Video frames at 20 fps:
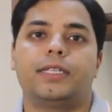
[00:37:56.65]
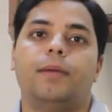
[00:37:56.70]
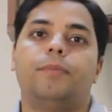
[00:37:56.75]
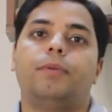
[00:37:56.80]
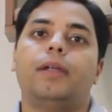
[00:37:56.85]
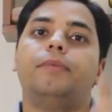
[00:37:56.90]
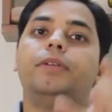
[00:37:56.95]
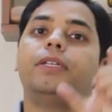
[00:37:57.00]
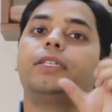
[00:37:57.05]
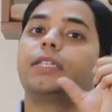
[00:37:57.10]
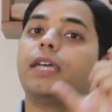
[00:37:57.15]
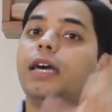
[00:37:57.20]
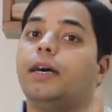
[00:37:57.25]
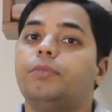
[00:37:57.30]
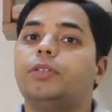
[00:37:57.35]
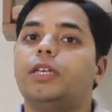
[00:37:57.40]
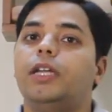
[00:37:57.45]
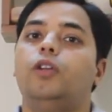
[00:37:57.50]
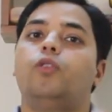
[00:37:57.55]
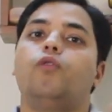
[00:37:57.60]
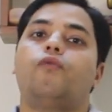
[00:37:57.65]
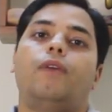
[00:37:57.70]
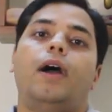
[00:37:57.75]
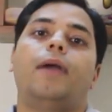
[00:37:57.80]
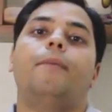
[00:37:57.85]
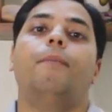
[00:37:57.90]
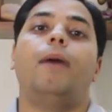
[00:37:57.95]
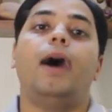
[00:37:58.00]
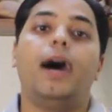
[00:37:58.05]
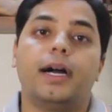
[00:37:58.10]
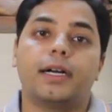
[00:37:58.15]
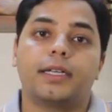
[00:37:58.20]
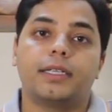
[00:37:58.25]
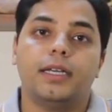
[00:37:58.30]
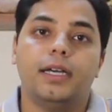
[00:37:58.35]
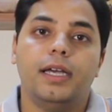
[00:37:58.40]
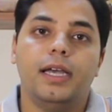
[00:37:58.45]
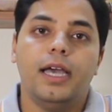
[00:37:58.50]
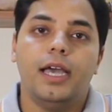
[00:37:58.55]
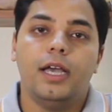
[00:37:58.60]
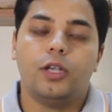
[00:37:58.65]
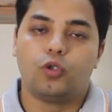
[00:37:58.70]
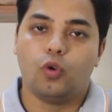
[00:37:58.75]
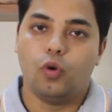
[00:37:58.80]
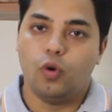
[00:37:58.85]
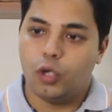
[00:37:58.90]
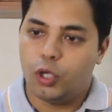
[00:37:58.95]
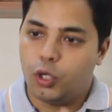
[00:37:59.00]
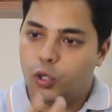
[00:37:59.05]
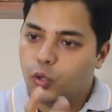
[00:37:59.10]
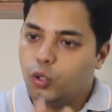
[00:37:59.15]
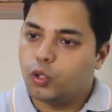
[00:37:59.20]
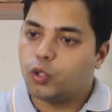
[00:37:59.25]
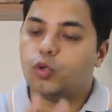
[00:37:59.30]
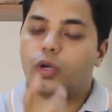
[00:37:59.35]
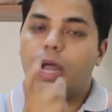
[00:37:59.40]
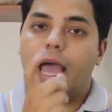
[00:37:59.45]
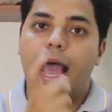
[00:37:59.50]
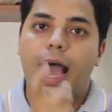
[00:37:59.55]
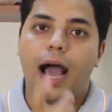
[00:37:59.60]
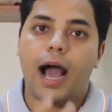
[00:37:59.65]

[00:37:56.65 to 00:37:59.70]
Sometimes it comes into 5 marks, so you should be